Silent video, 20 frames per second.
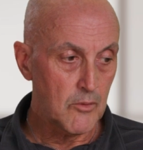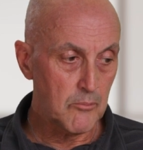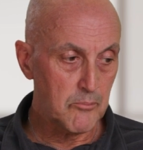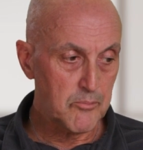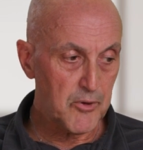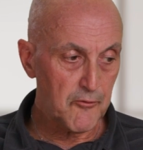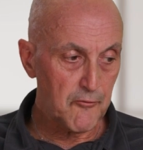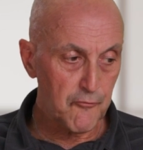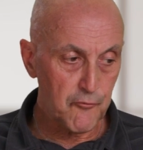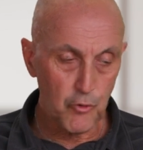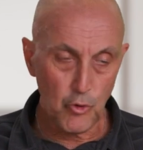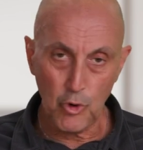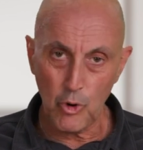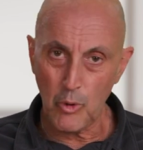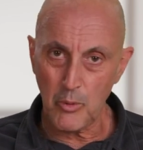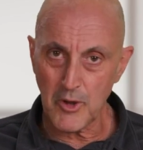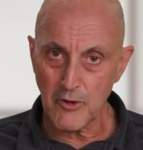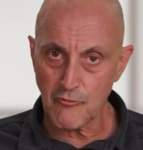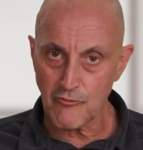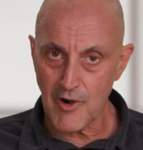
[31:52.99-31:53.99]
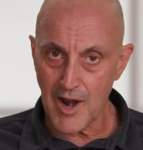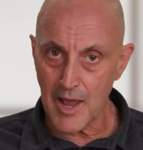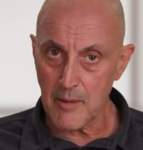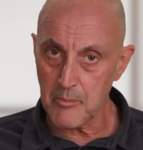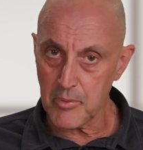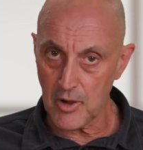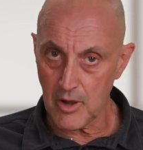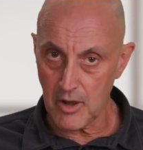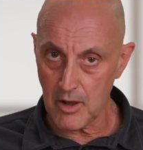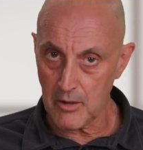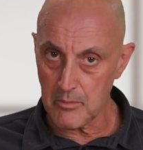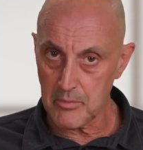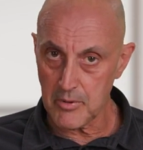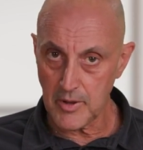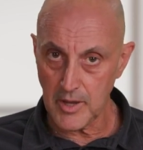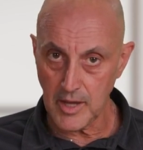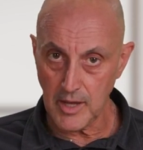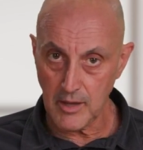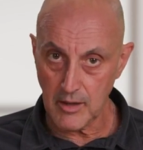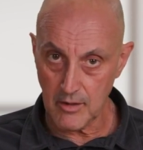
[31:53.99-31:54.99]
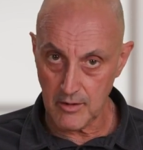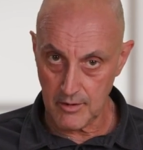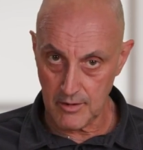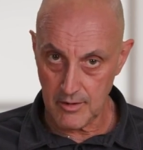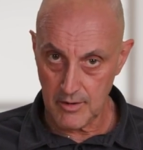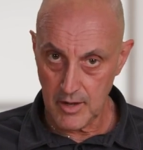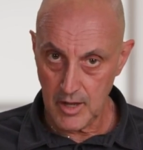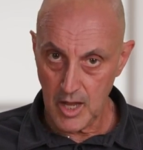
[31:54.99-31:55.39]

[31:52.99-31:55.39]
Before we wrap up here,